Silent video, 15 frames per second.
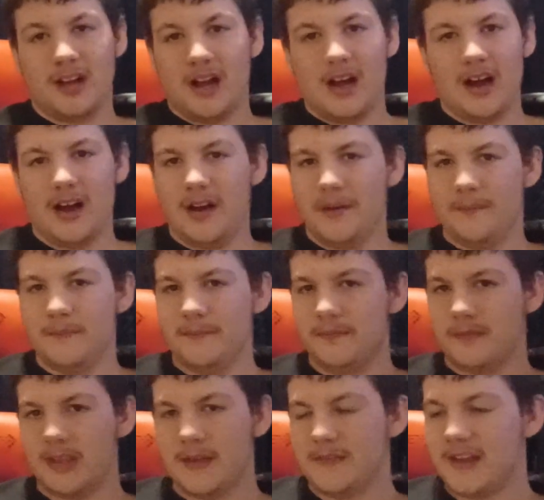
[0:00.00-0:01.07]

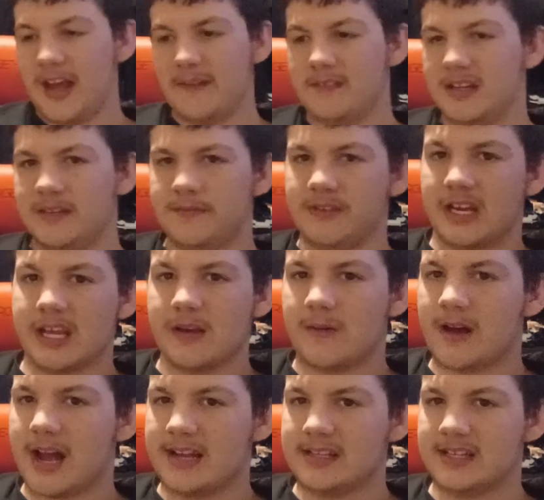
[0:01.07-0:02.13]
Um, if you have any video
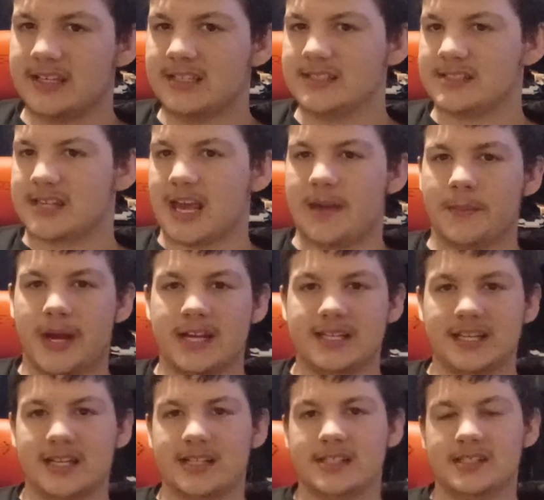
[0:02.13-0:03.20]
ideas, game
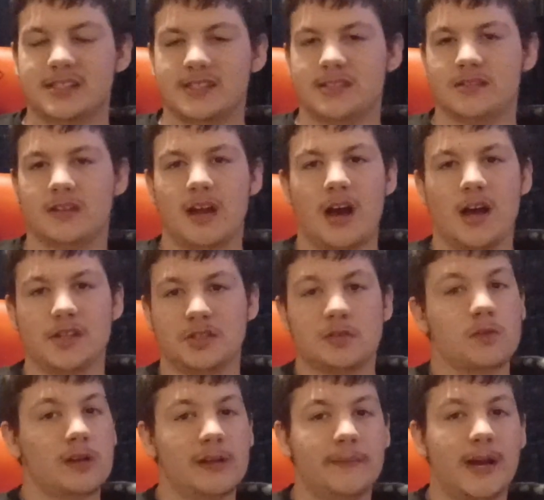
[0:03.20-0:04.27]
ideas, uh,
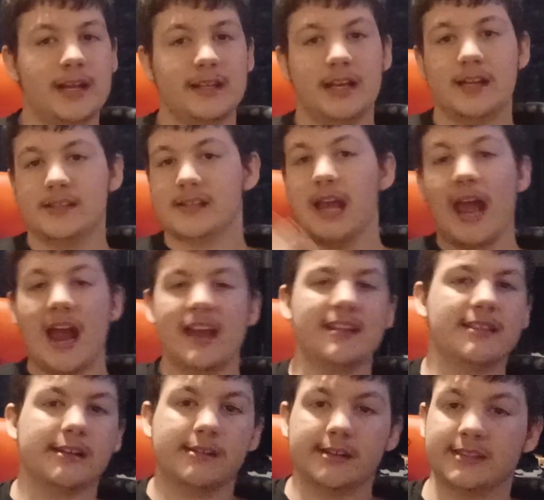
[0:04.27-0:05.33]
stream ideas,
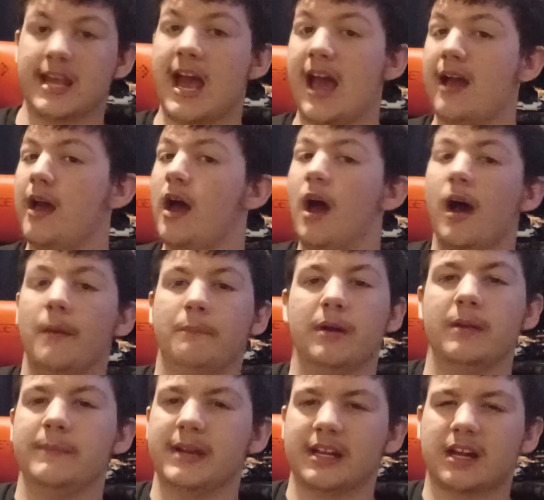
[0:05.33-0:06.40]
anything like that, put
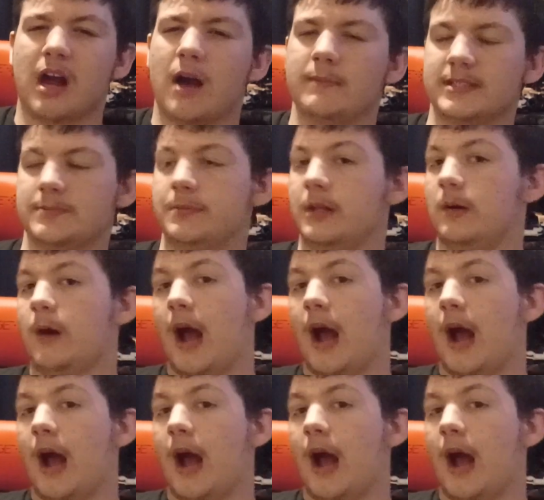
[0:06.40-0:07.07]
them in the comments below.